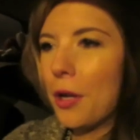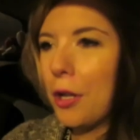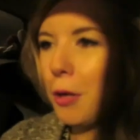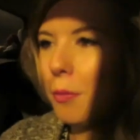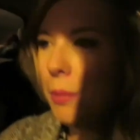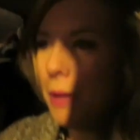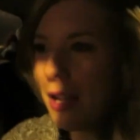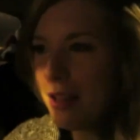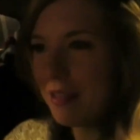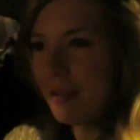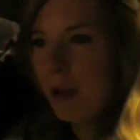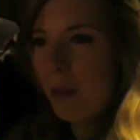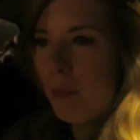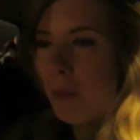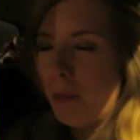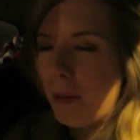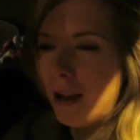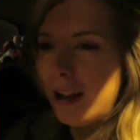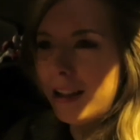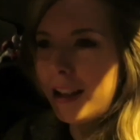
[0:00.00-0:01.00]
We're going to play the
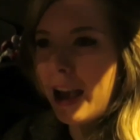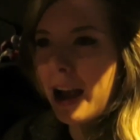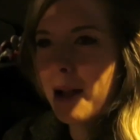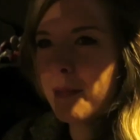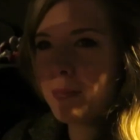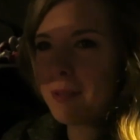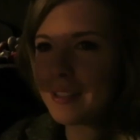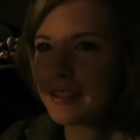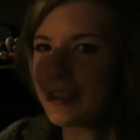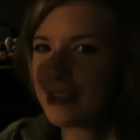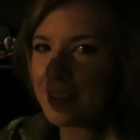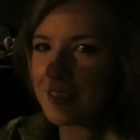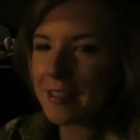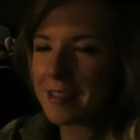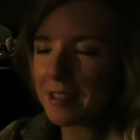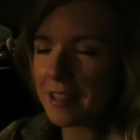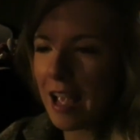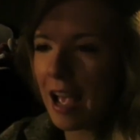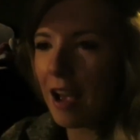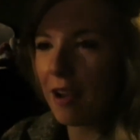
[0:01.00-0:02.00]
number plate game. This
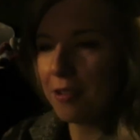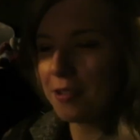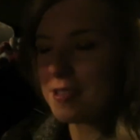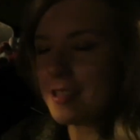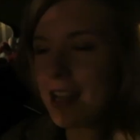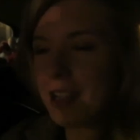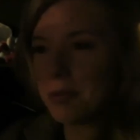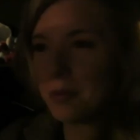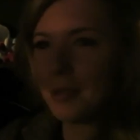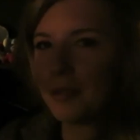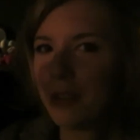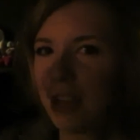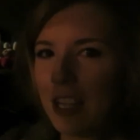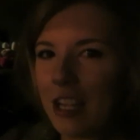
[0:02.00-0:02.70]
is how sad we